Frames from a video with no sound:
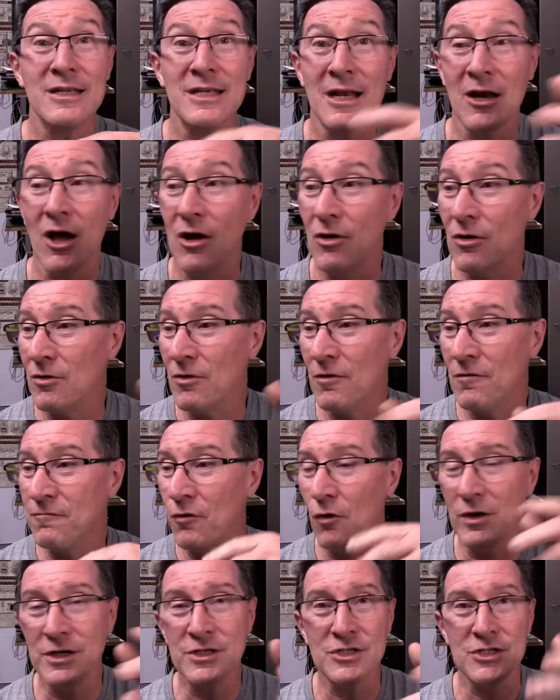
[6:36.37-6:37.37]
you know, a
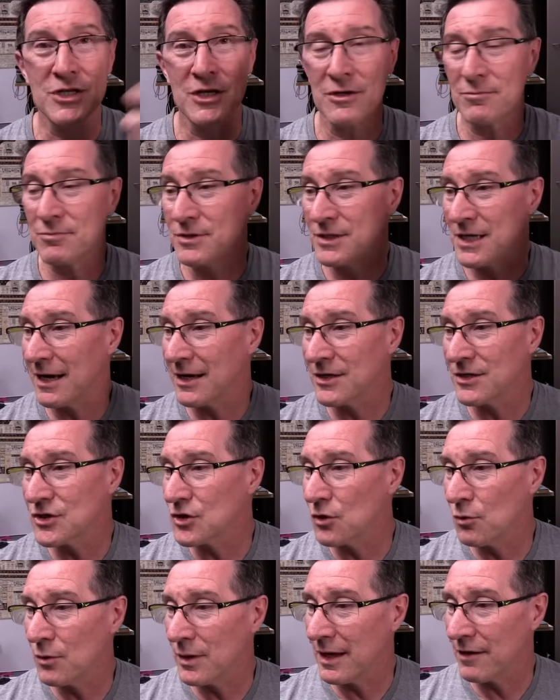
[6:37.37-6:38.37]
voice to
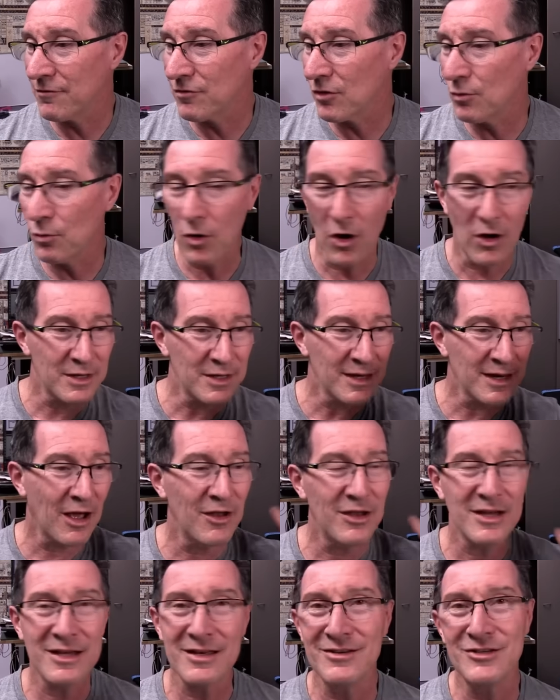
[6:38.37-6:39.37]
text or whatever it was, you know,
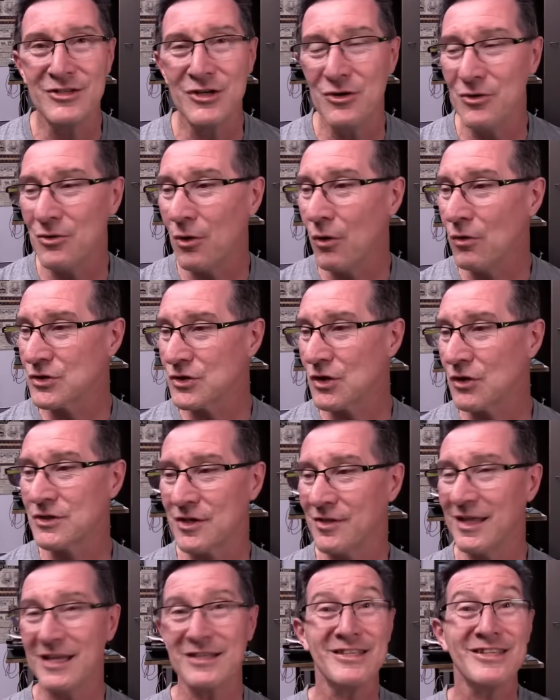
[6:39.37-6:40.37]
you can do all sorts
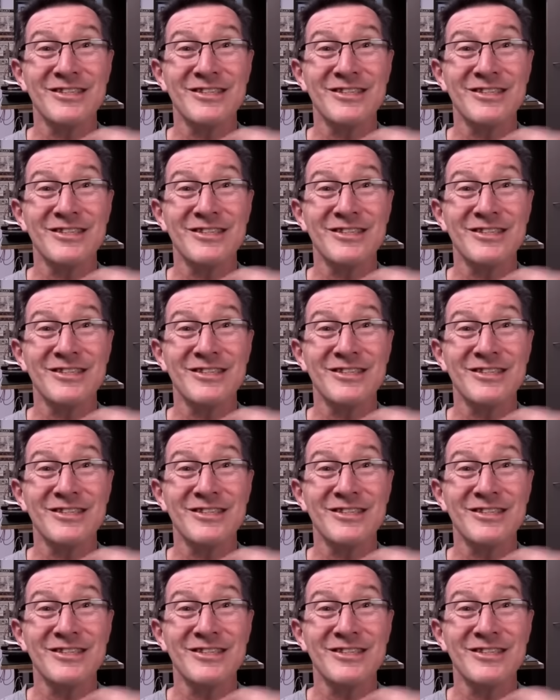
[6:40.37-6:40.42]
of things.